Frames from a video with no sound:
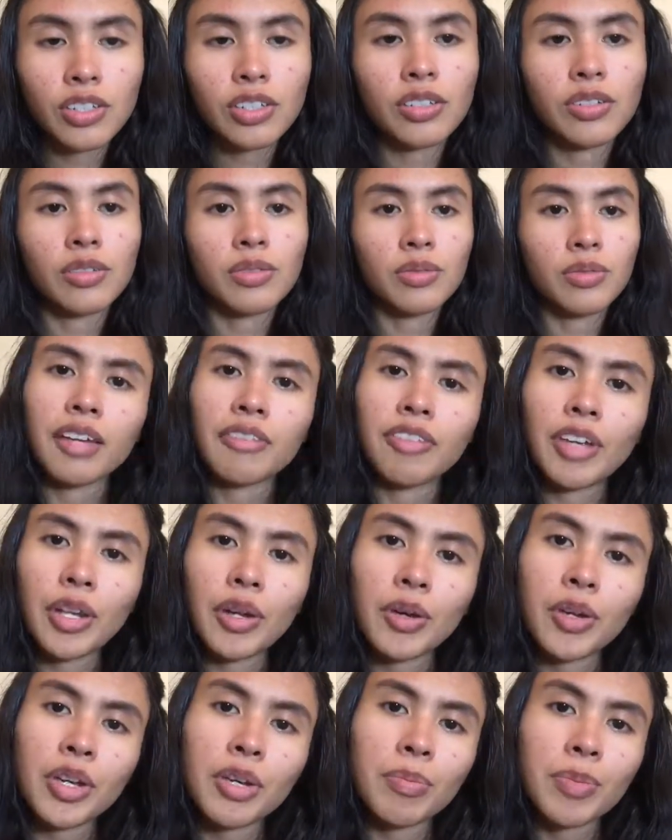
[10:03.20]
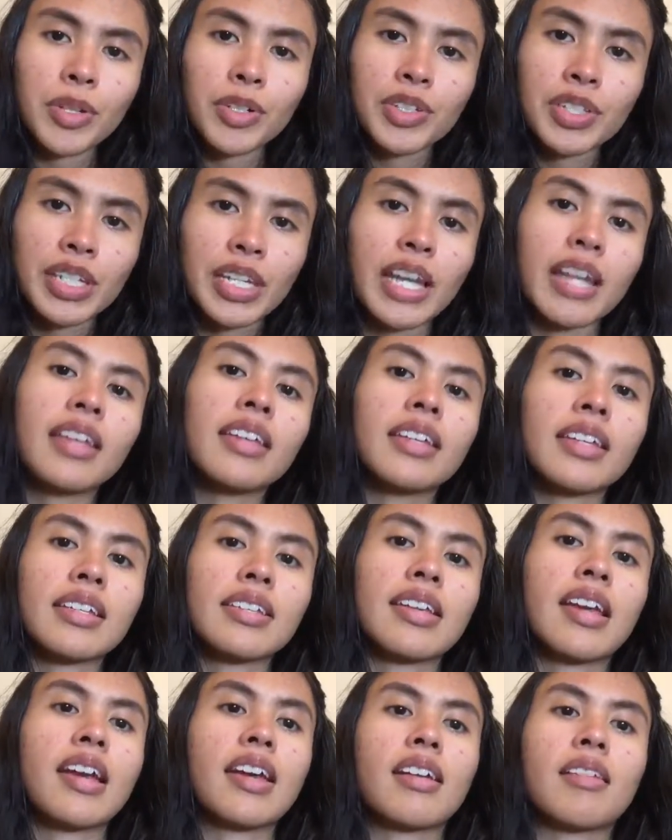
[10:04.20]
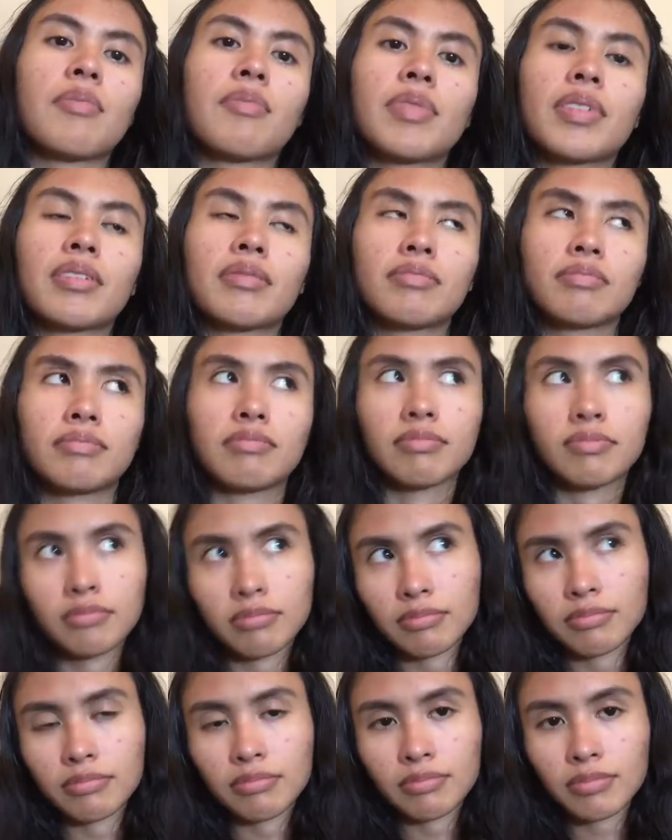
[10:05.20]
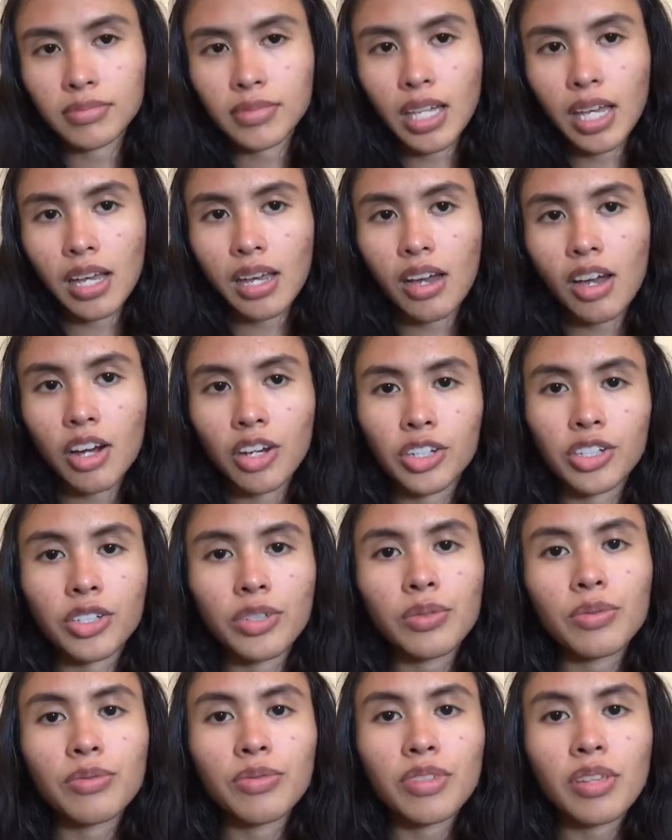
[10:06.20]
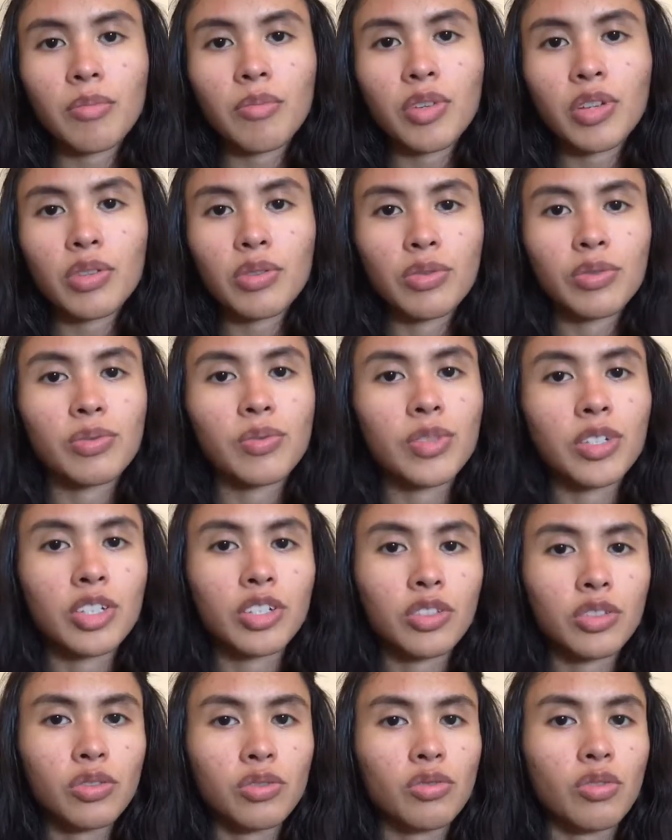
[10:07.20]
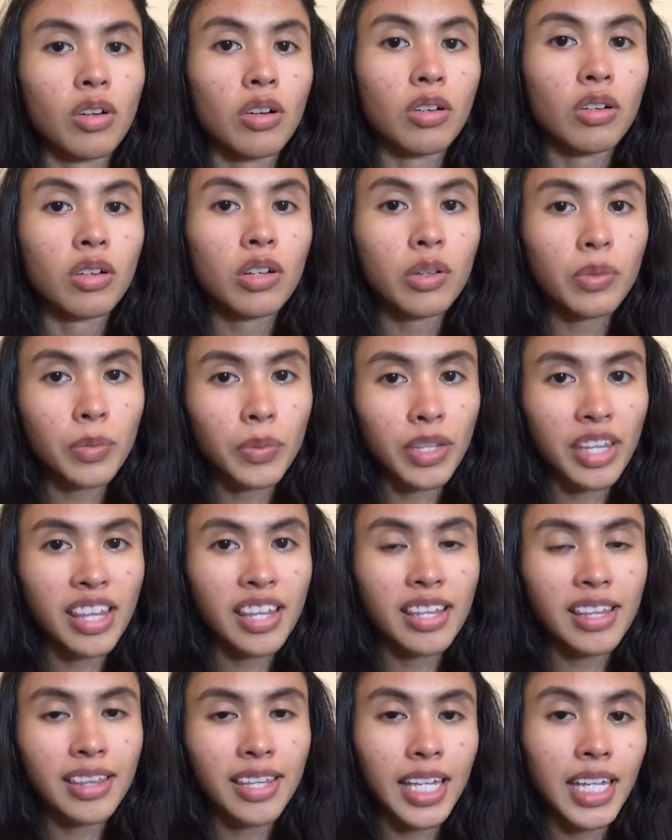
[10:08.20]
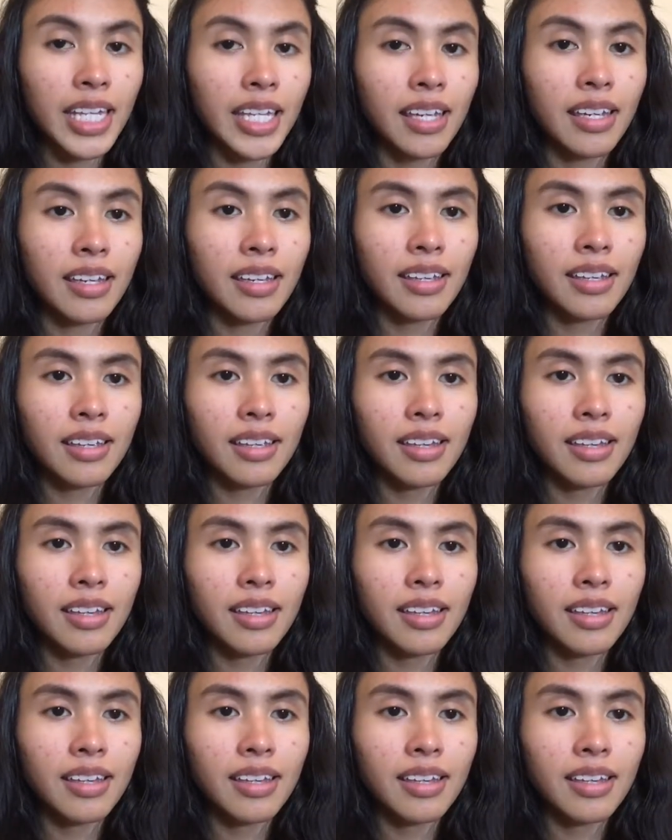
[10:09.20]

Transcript: to you. If you know your personality type, are you someone who's really strong with thinking?